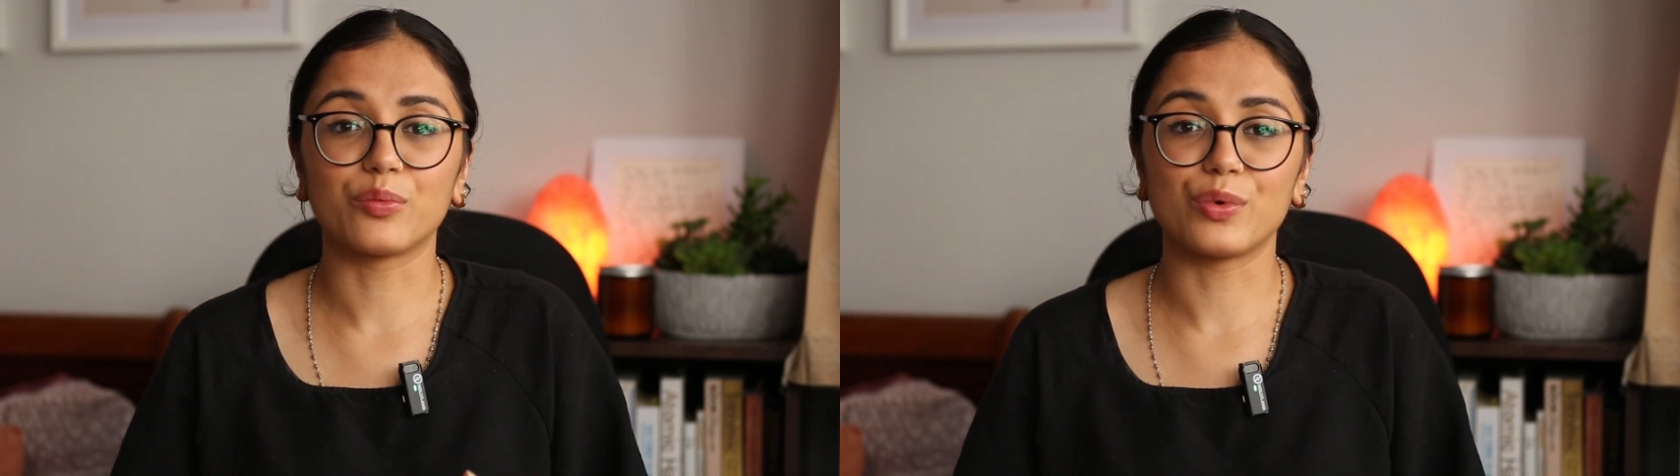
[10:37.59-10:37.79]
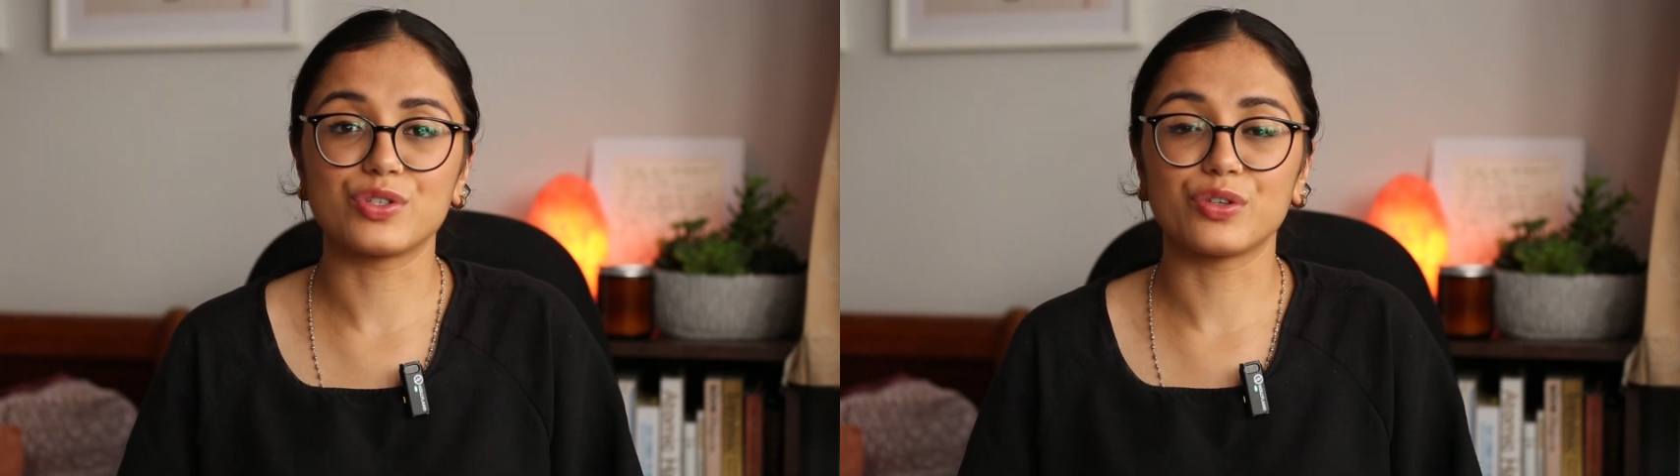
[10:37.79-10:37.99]

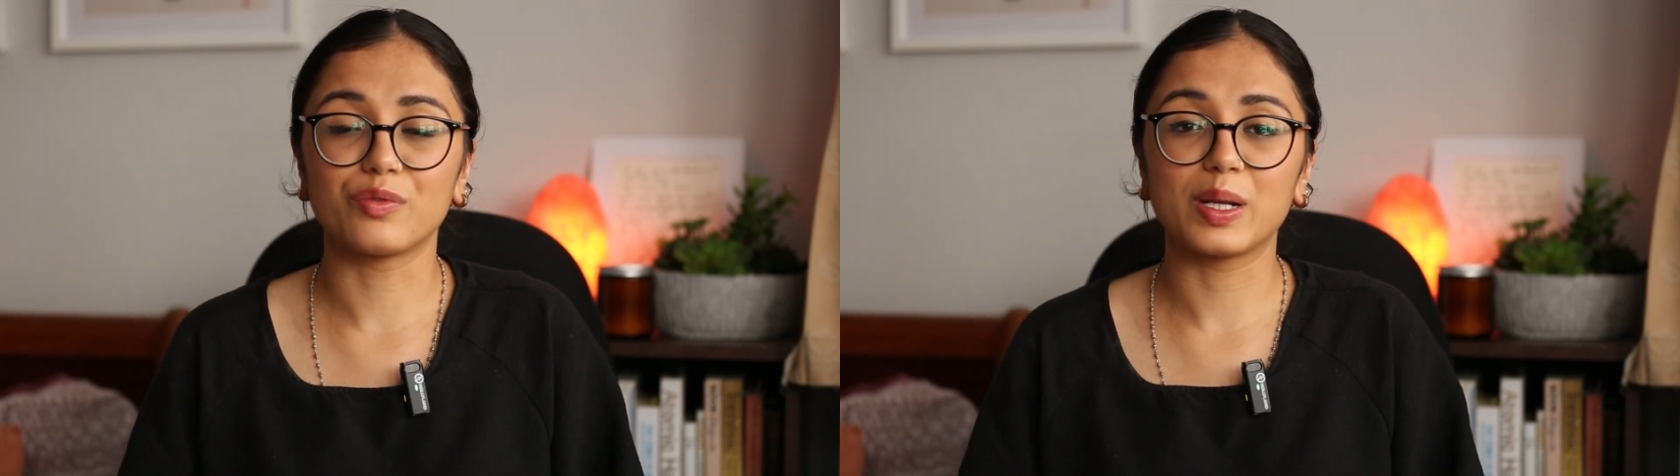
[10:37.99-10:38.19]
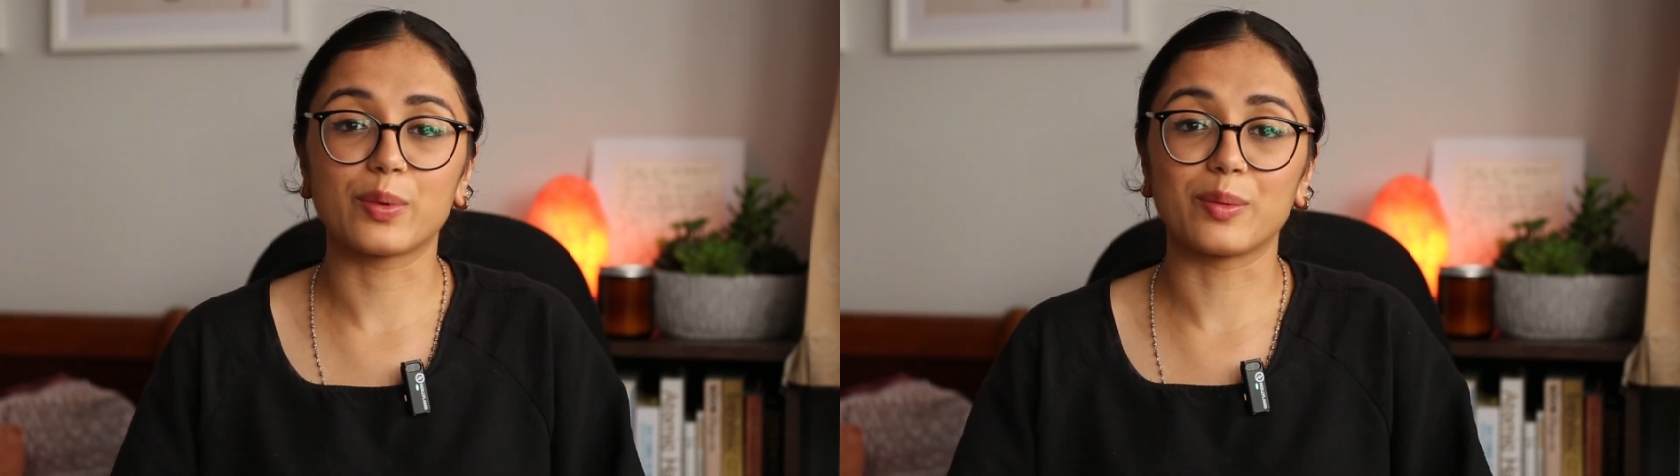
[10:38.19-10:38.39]
which you
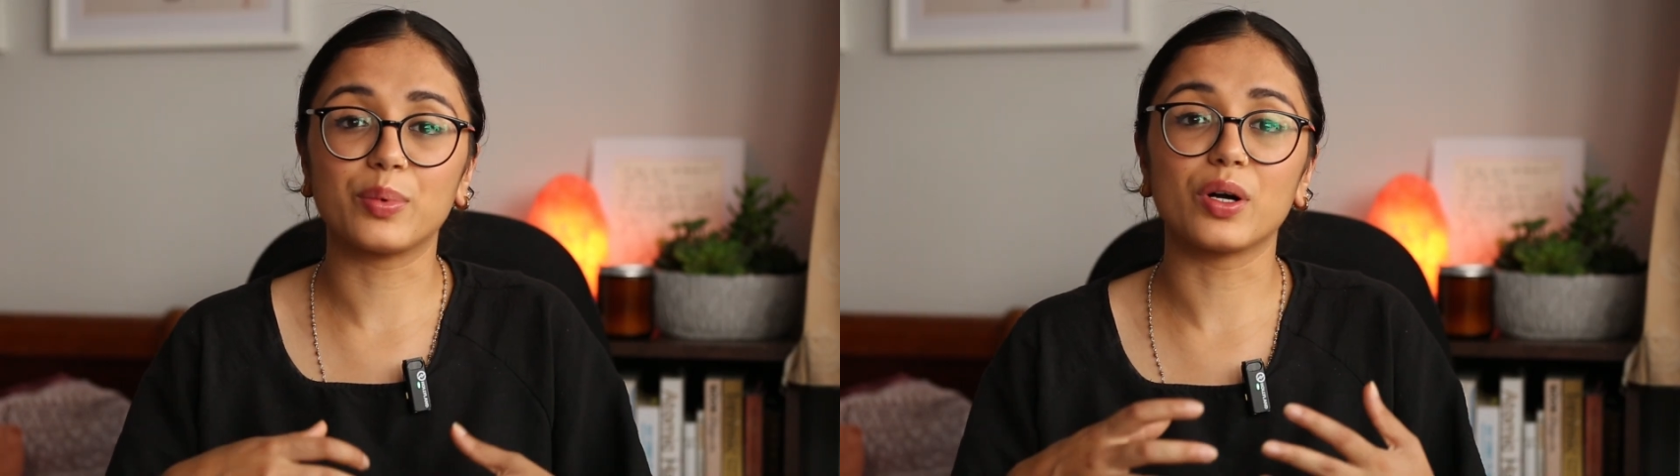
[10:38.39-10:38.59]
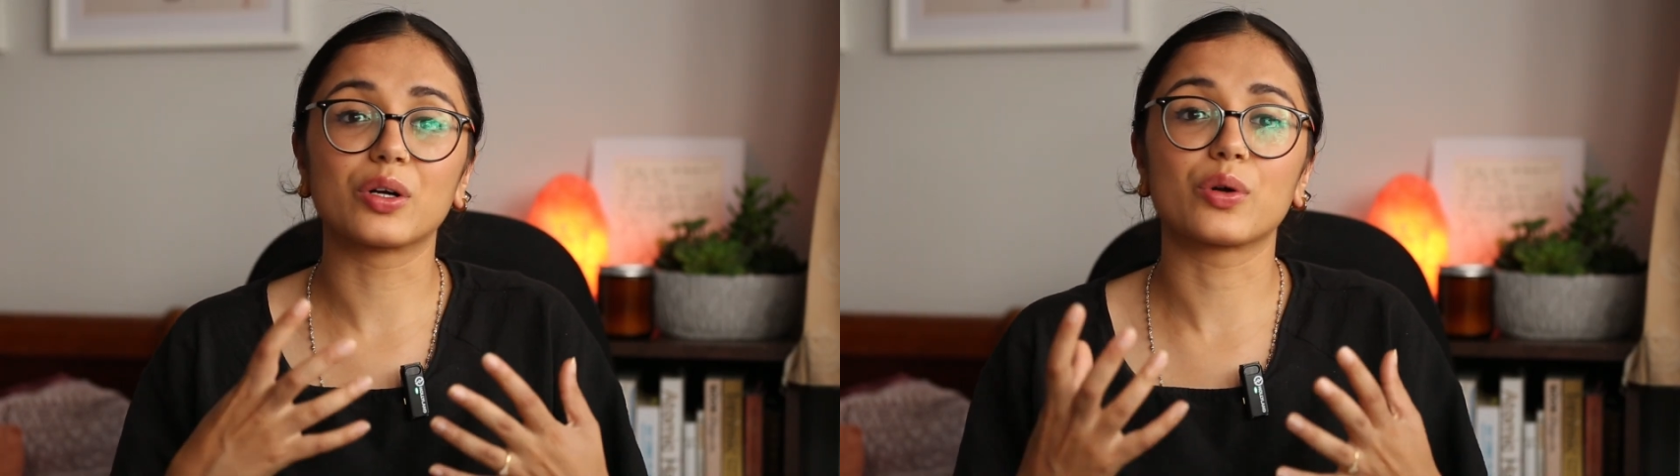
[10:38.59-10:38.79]
really want
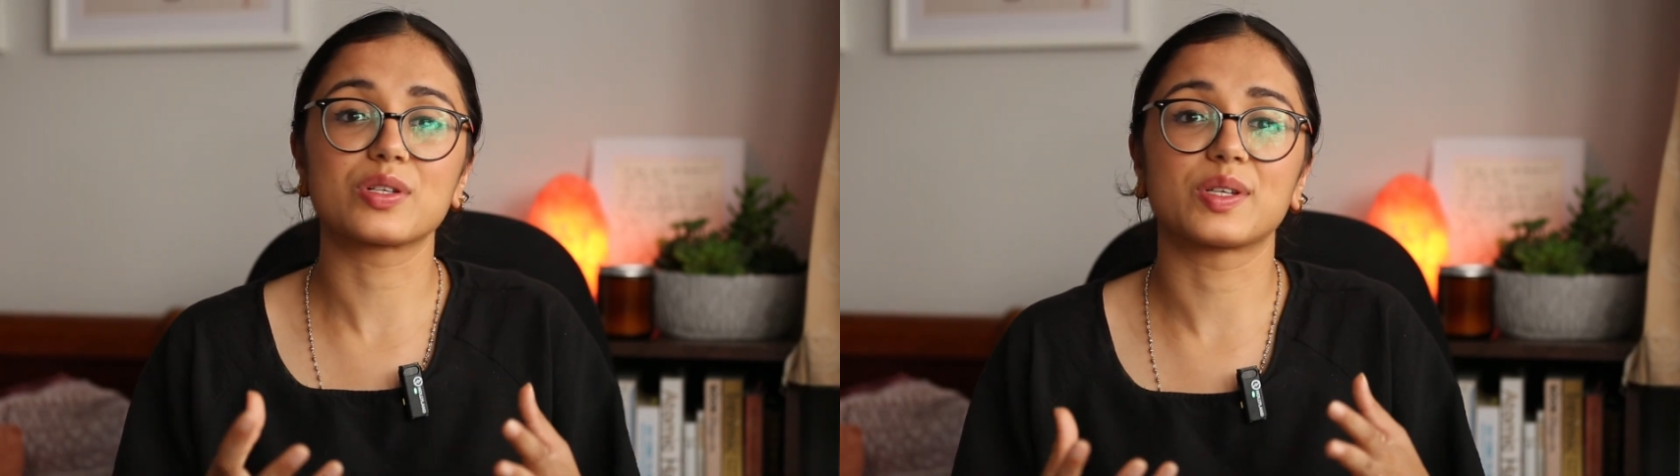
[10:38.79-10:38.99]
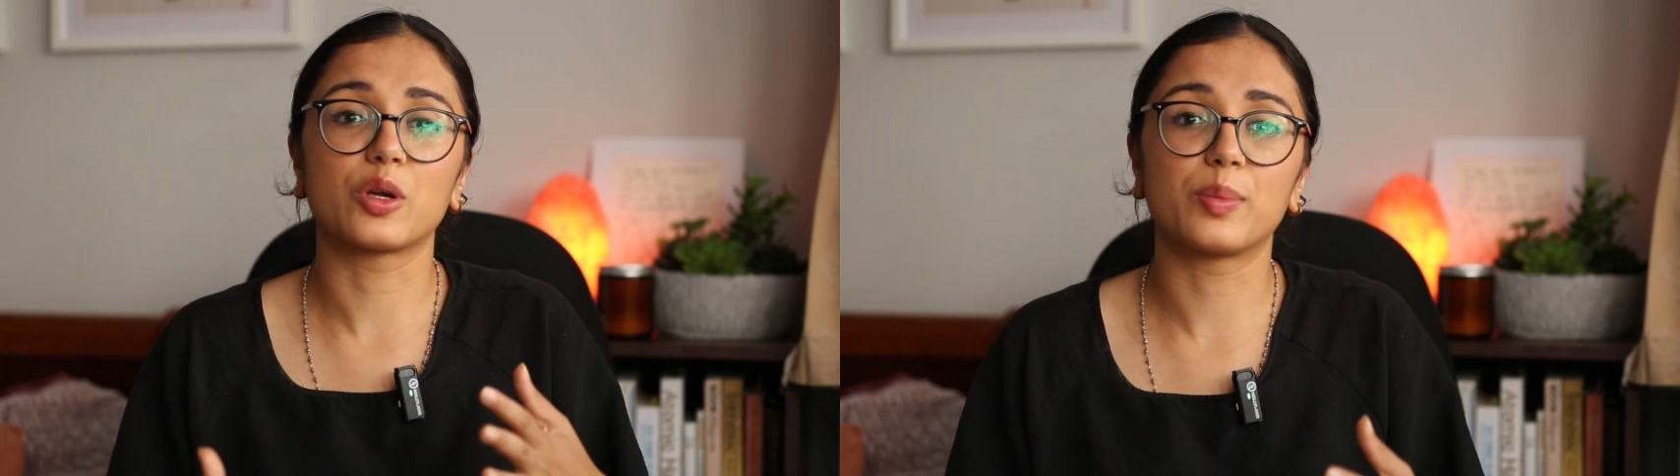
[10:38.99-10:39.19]
to put
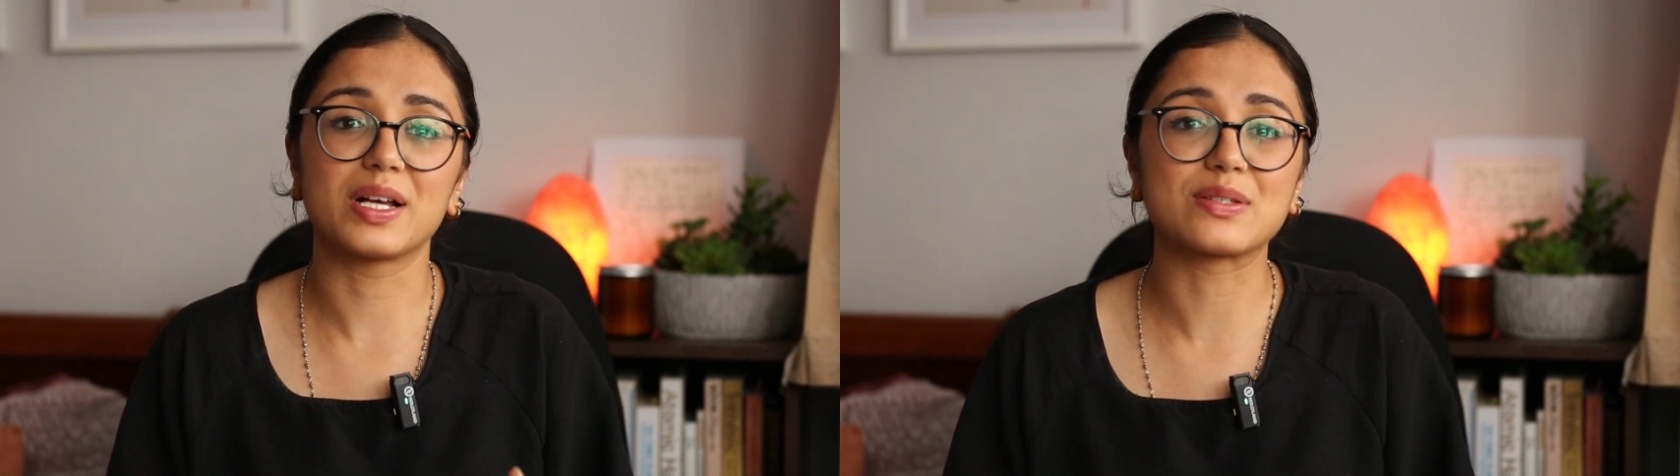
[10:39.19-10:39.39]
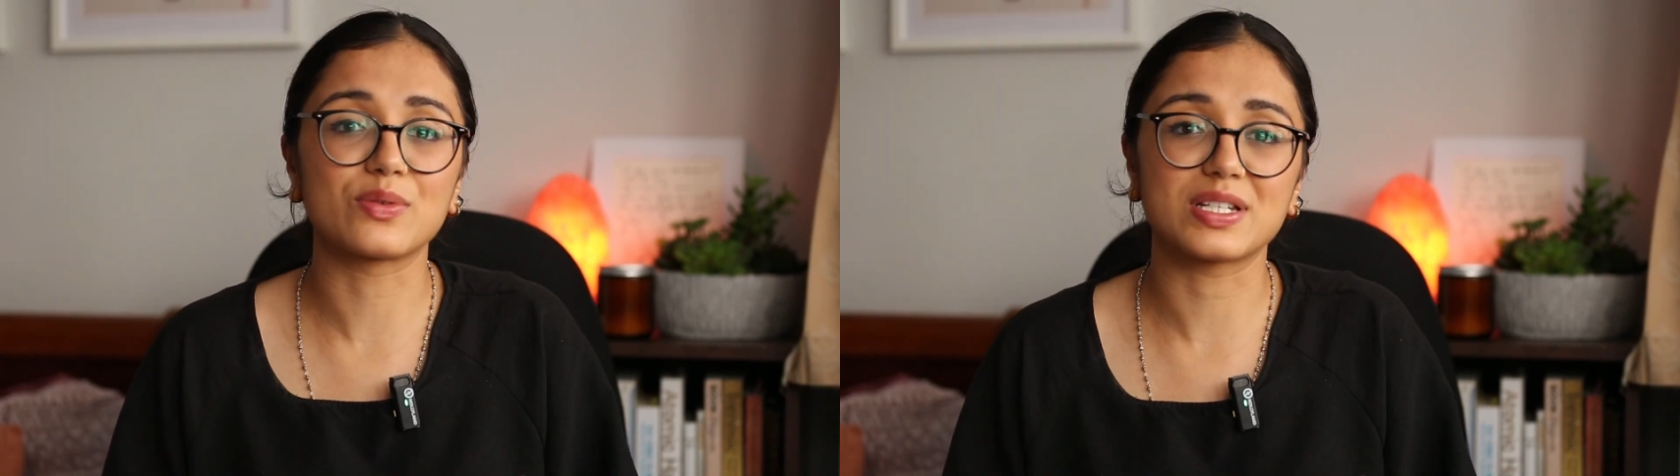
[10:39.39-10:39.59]
across in your
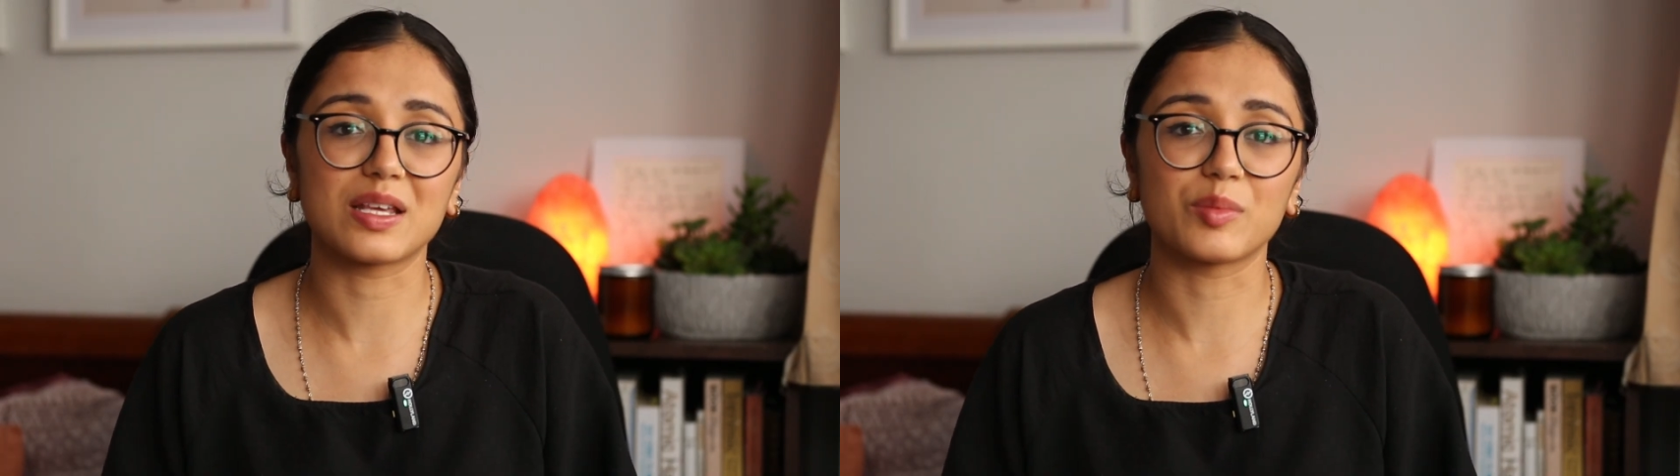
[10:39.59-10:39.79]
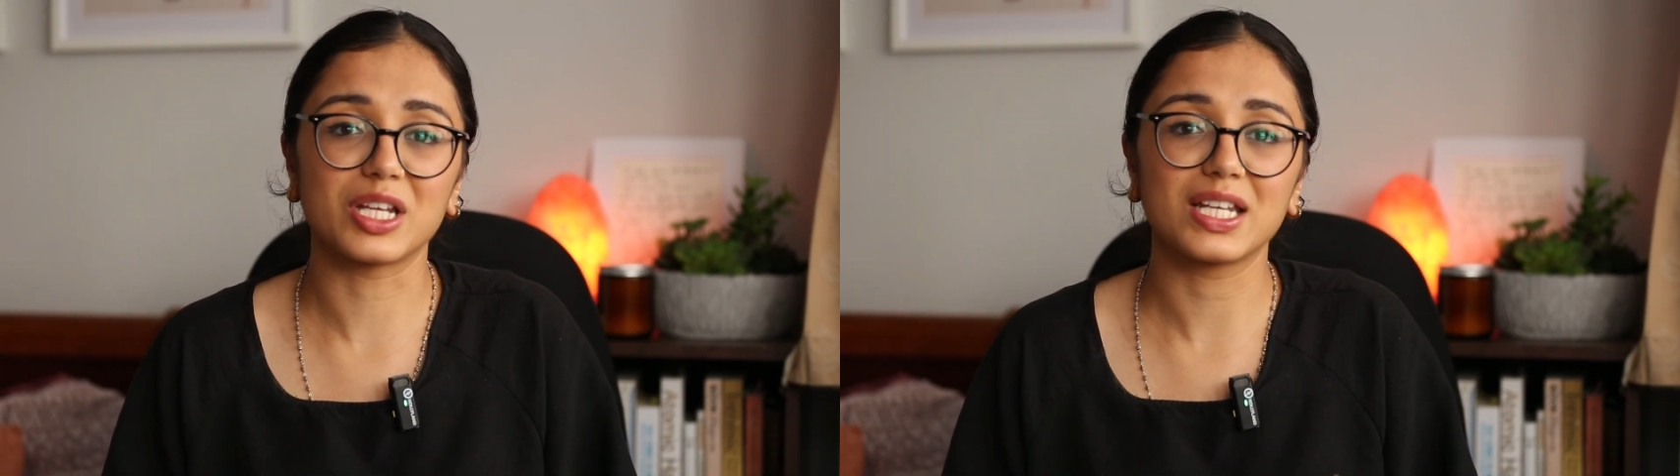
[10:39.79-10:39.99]
personal
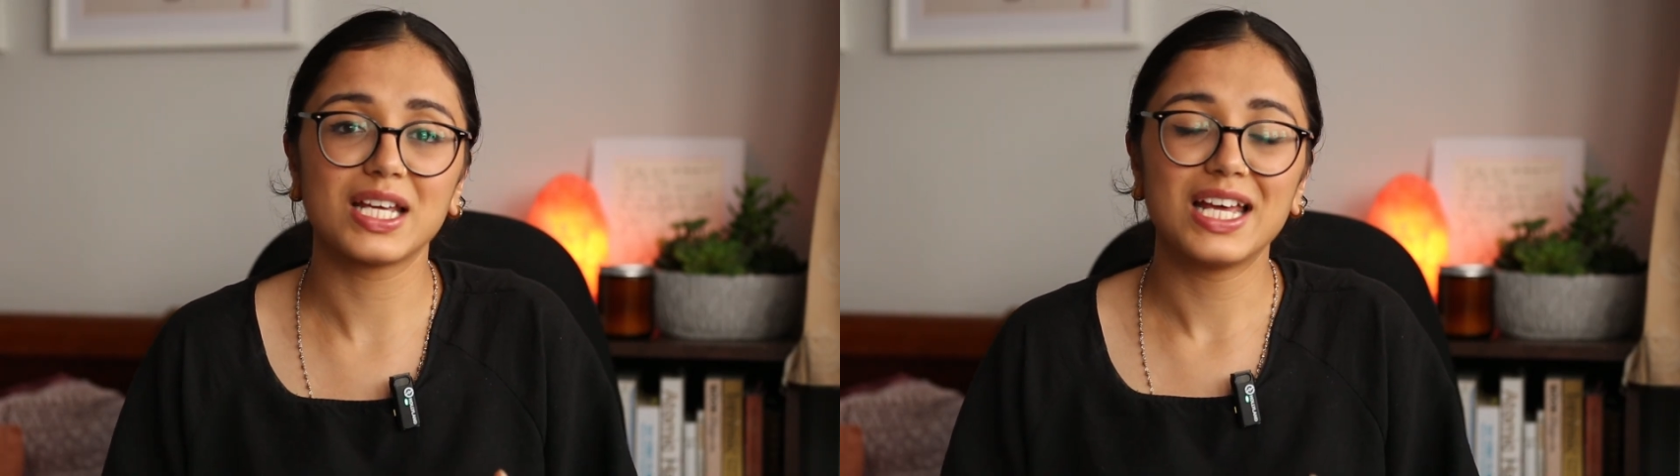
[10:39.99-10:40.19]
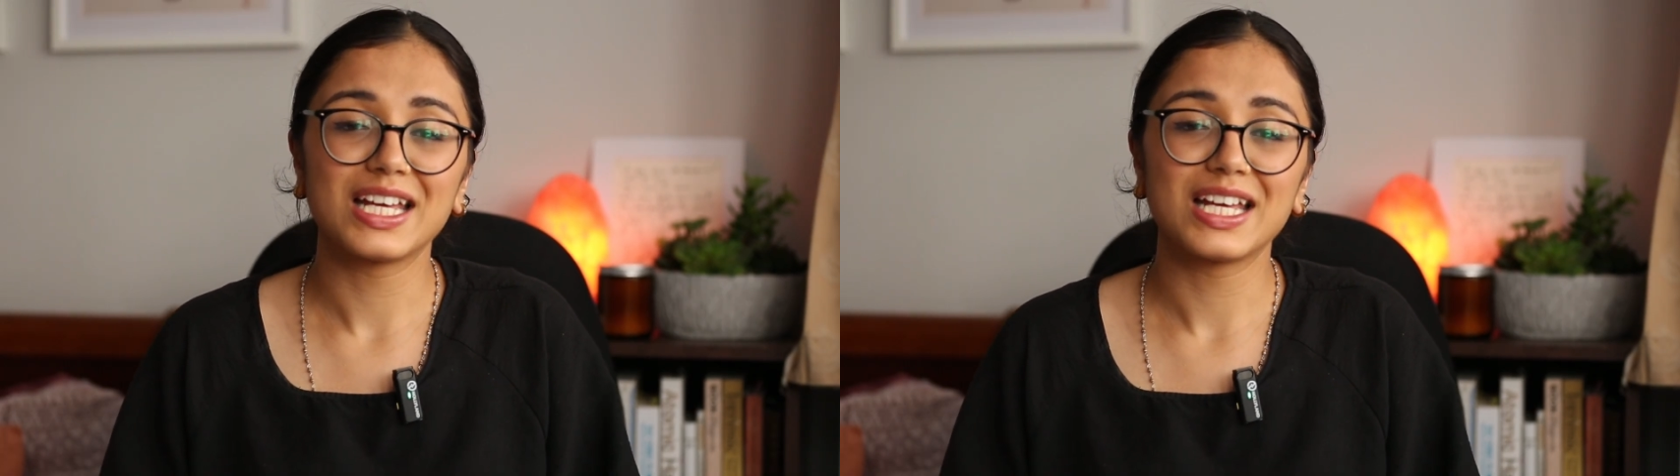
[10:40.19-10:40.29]
statement,